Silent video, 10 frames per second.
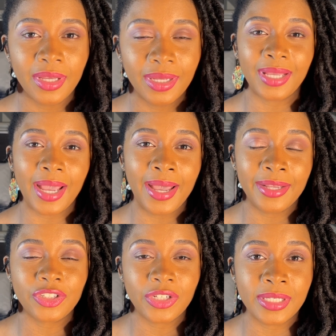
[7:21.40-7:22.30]

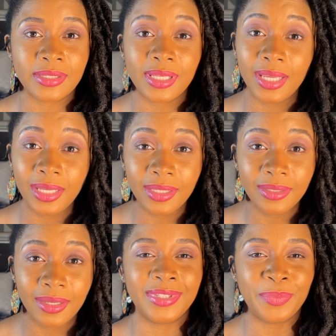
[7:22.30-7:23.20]
Cash is
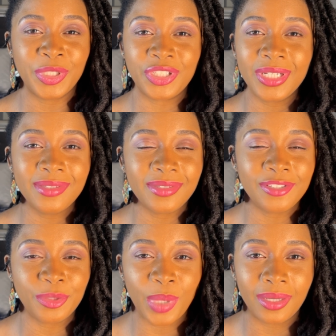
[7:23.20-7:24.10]
king. The machines in
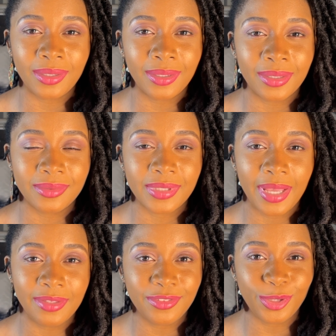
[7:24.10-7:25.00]
Jamaica
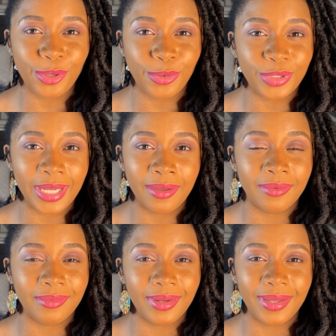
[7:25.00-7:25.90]
tend to go
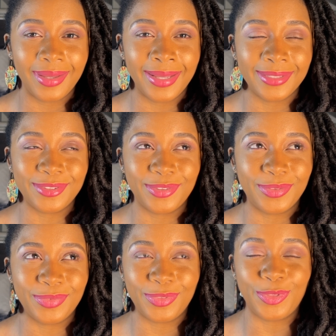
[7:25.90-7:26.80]
down at
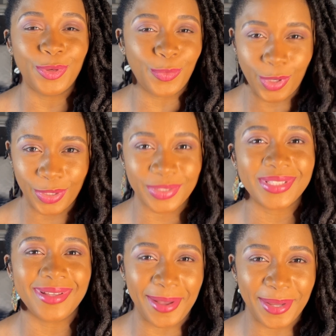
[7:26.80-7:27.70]
the worst
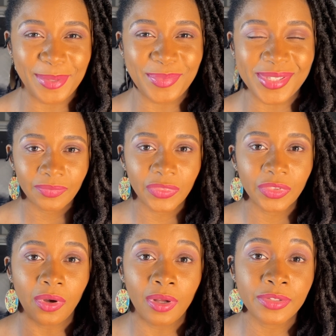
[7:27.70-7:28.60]
times.
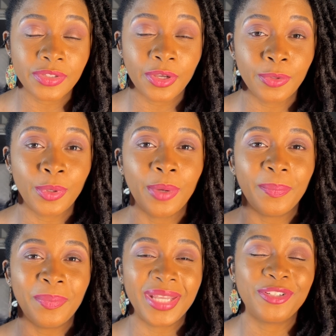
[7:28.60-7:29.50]
Also,
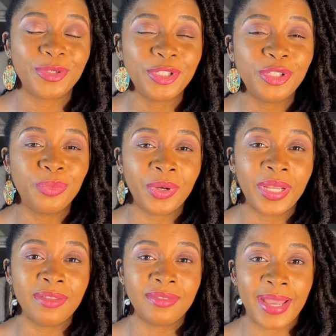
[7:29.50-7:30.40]
make sure you
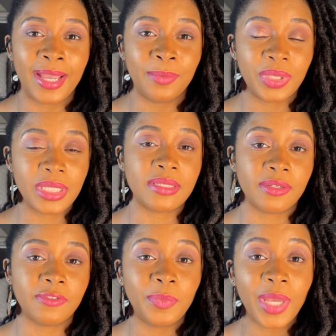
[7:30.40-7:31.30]
bring that piece
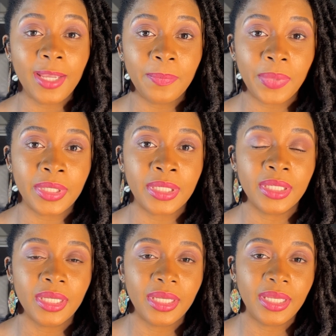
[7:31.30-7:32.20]
of paper
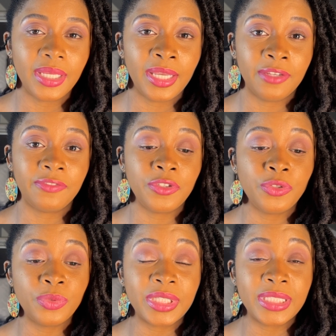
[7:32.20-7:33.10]
if
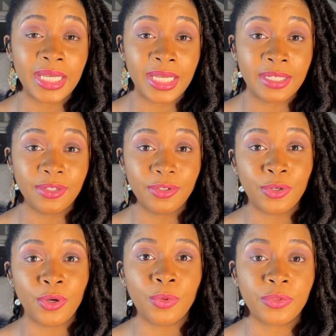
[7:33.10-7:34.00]
you did
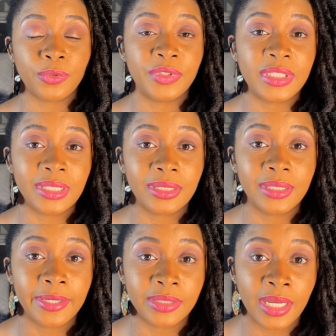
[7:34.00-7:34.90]
go through the
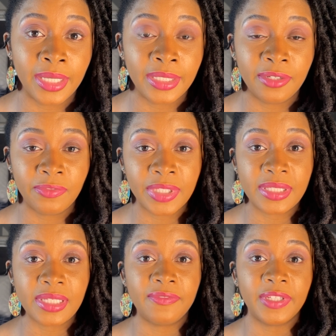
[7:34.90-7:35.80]
declare line and
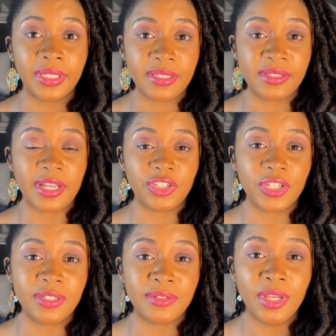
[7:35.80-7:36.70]
receive the
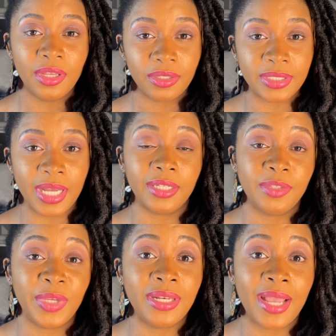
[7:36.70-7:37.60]
concession
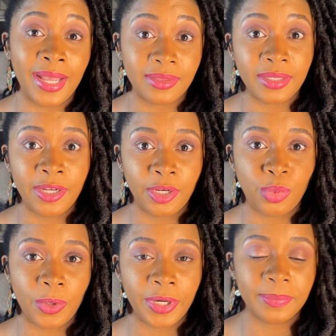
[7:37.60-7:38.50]
document at the
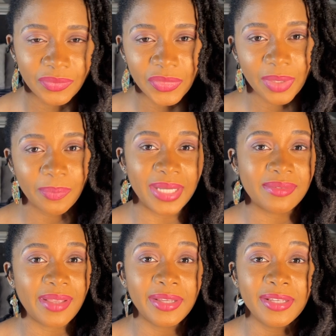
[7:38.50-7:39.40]
airport. My
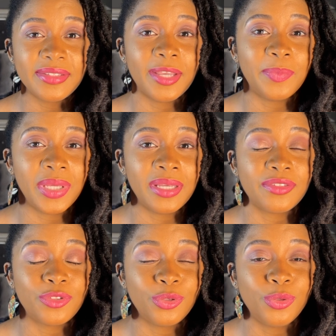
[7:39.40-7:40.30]
second tip is
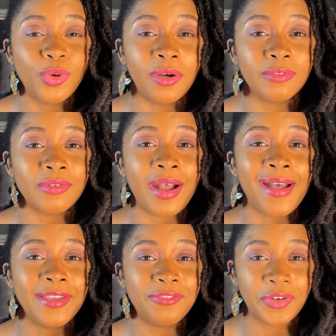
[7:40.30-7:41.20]
to
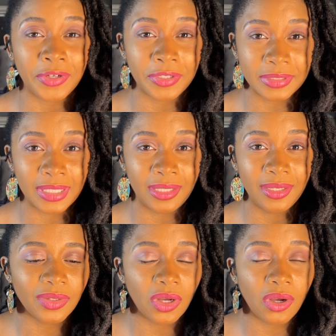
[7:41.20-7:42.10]
arrive early.
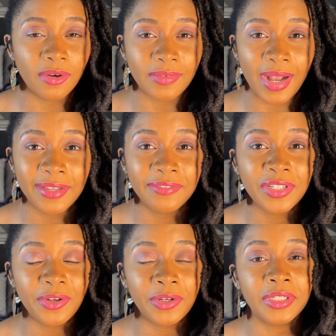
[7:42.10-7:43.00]

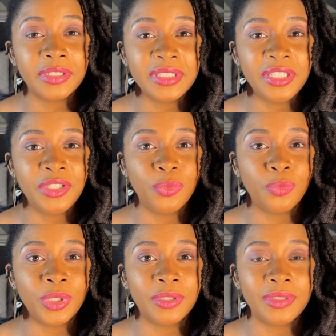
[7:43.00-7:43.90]
Arriving early
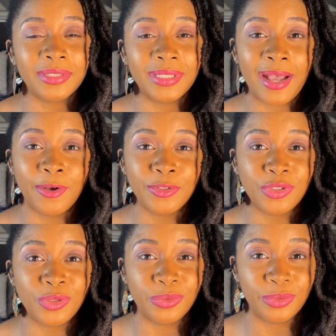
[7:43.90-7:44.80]
will allow
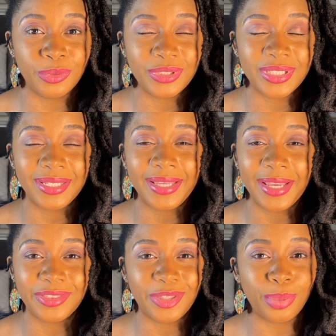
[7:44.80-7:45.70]
you to
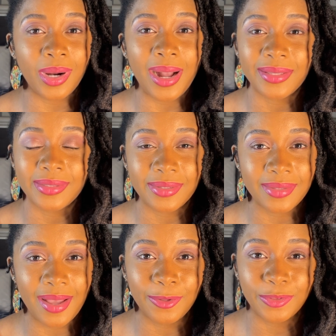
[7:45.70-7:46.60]
get the process
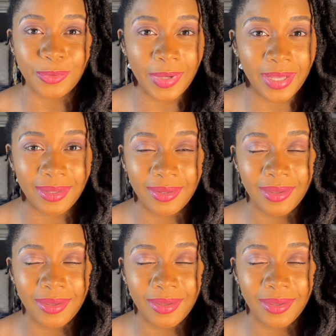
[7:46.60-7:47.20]
out the way.